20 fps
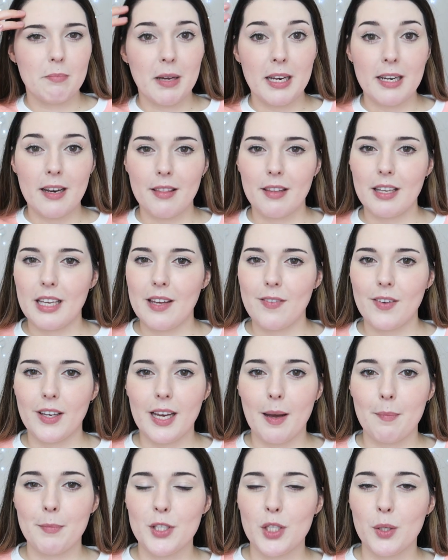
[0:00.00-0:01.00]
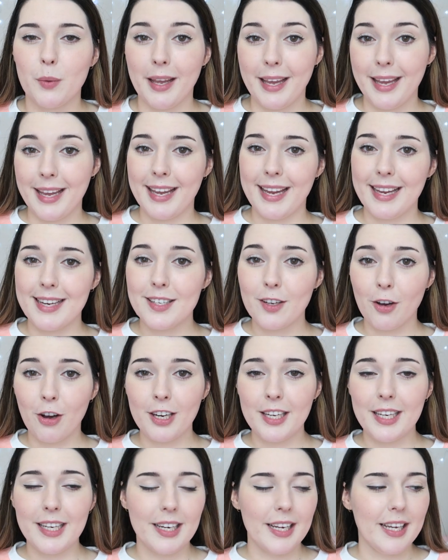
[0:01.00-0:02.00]
but nothing ever comes to a head
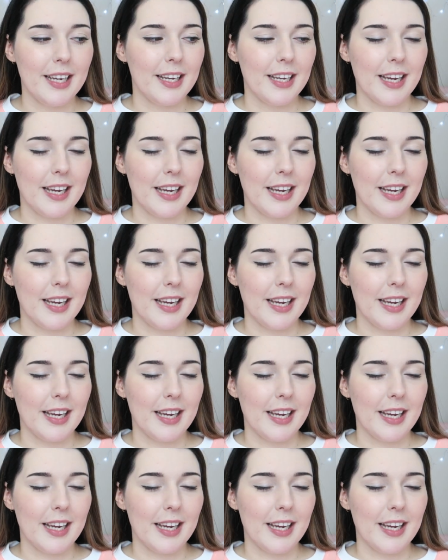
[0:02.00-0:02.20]
on it.